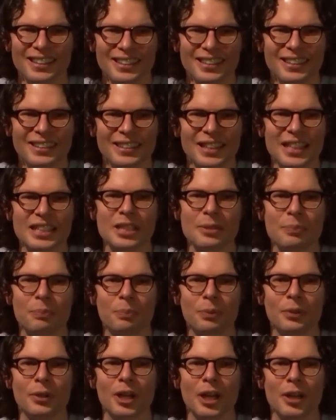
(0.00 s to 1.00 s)
There's a.
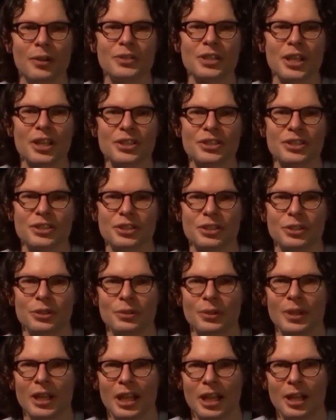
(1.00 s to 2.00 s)
I was asked
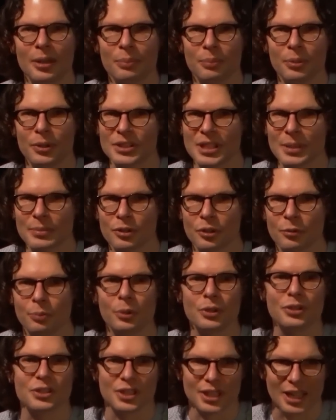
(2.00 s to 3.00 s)
to put some sort of
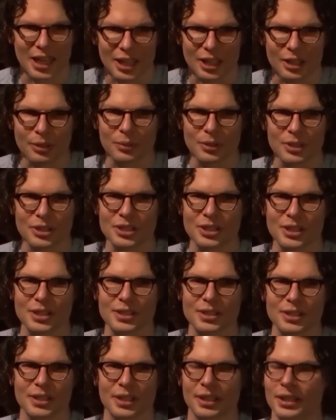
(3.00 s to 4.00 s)
book together, which
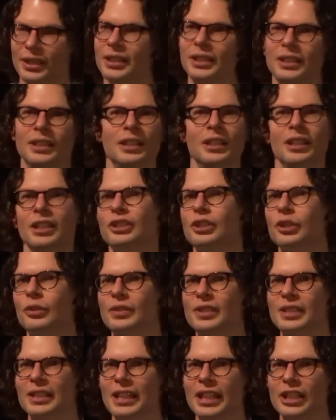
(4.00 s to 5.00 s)
is a sort of
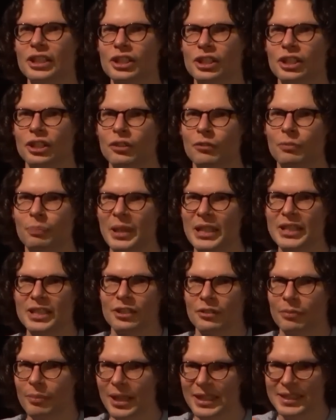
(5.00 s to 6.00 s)
selection of bits
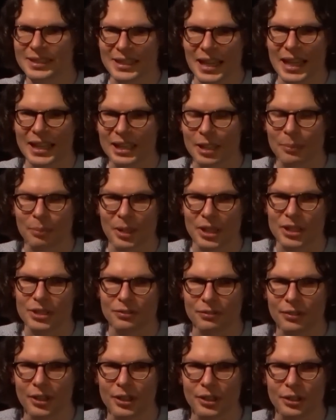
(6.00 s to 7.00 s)
of my stand-up plus
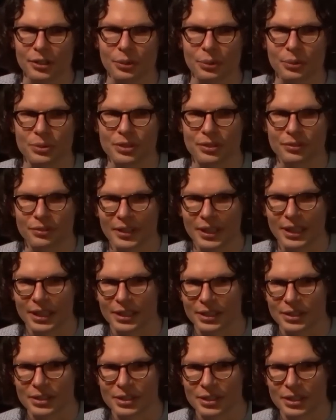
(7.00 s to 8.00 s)
further thoughts and
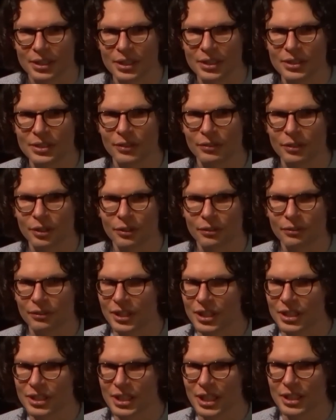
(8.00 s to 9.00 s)
feelings. So I've got to
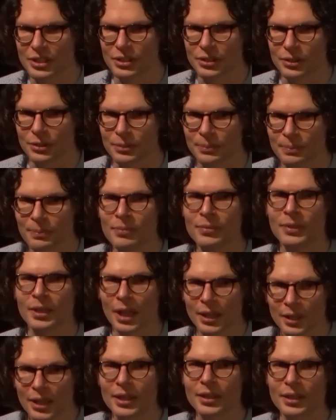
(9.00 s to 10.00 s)
finish that soon,
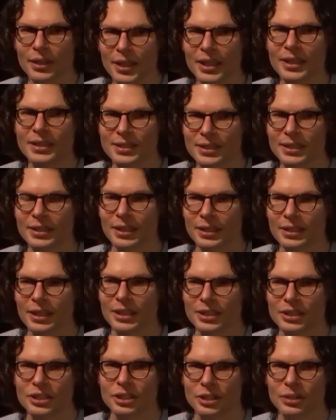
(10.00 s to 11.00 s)
and then the next thing I'd like
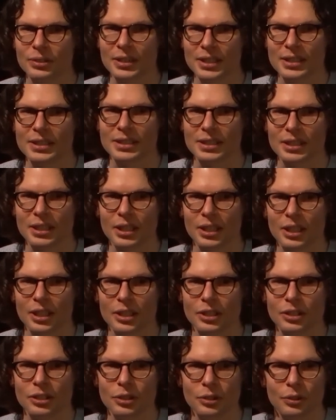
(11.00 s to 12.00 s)
to do is a
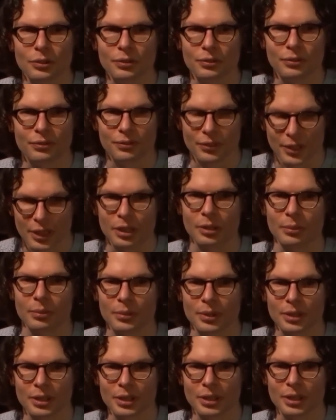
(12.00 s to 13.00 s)
new film,
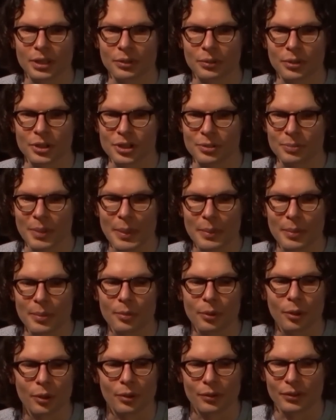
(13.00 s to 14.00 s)
which may be
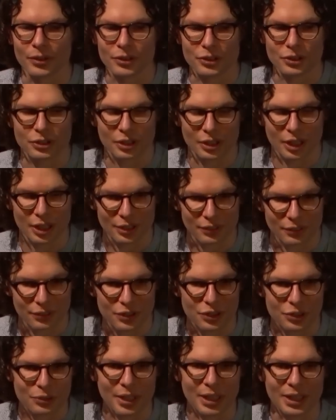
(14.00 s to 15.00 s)
more of a kind of
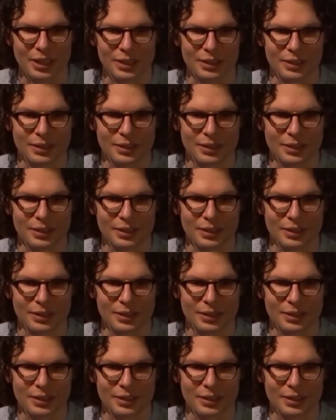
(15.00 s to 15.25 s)
straight.